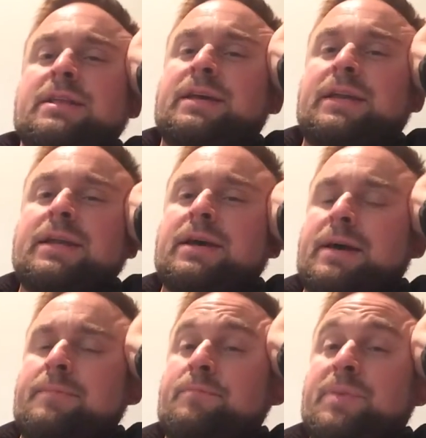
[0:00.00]

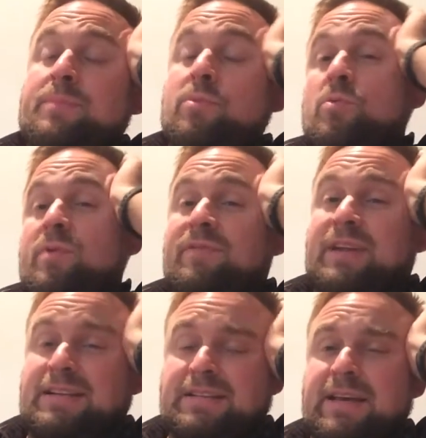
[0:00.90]
then people with
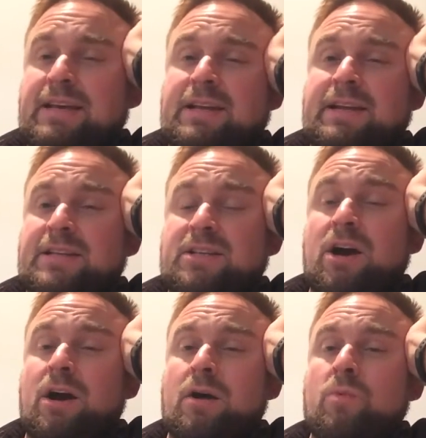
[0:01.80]
less skill and less
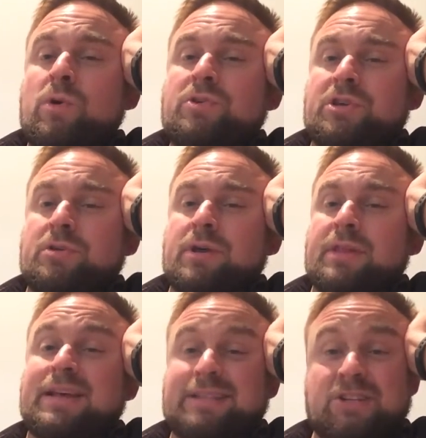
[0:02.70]
heart will do,
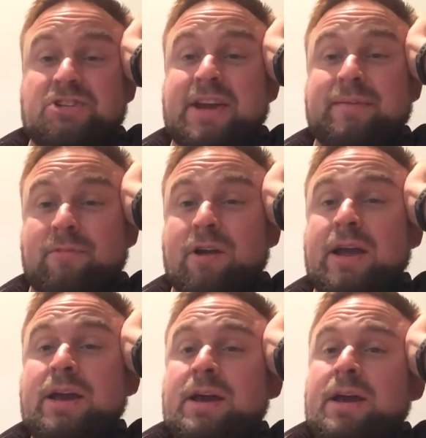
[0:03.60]
and that's a shame, right?
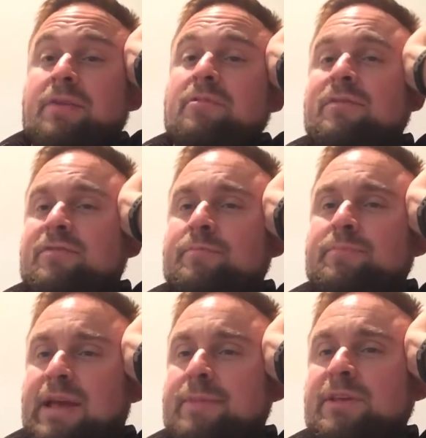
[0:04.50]
And rather than
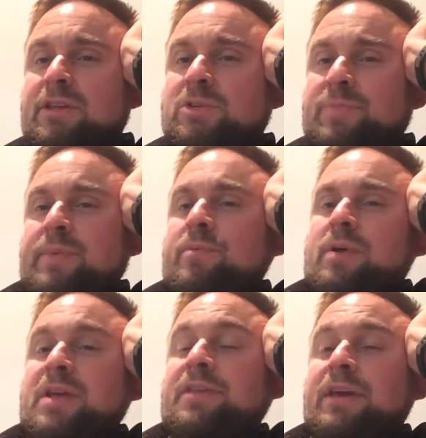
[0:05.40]
blaming those
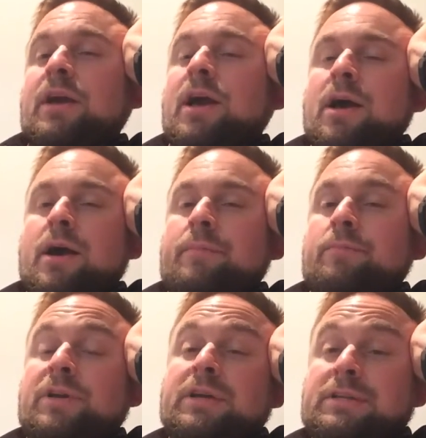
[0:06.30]
people, I think
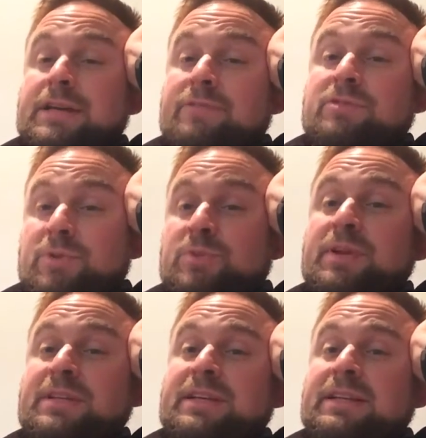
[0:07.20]
we can take
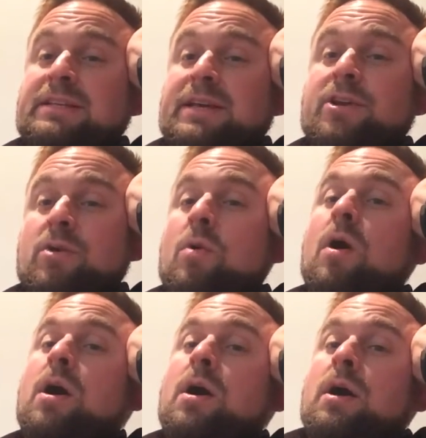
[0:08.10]
responsibility and say, you know
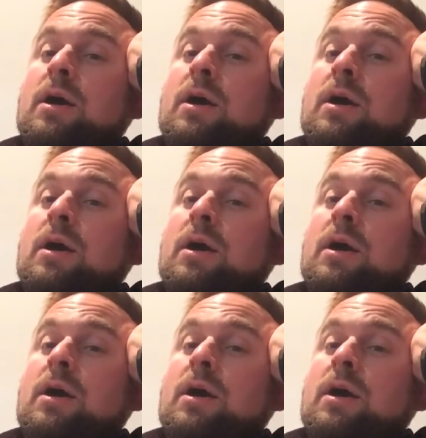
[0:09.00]
what,